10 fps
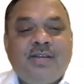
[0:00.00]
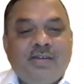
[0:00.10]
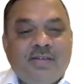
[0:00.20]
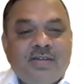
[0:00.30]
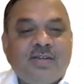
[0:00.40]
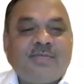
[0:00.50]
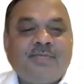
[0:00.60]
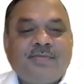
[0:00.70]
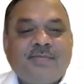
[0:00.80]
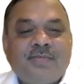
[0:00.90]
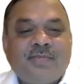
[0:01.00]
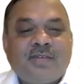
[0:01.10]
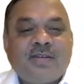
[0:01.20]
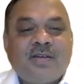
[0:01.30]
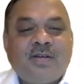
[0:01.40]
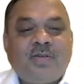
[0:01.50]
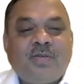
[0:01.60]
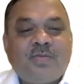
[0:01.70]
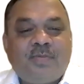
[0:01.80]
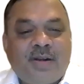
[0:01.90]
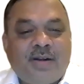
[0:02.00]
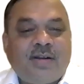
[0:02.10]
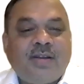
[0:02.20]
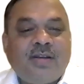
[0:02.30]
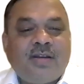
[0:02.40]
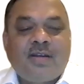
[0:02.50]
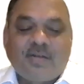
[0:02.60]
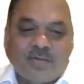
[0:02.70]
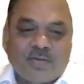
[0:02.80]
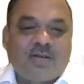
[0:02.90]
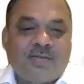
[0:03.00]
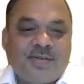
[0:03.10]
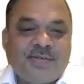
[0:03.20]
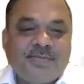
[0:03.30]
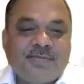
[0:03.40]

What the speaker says: easy to maintain and roll out.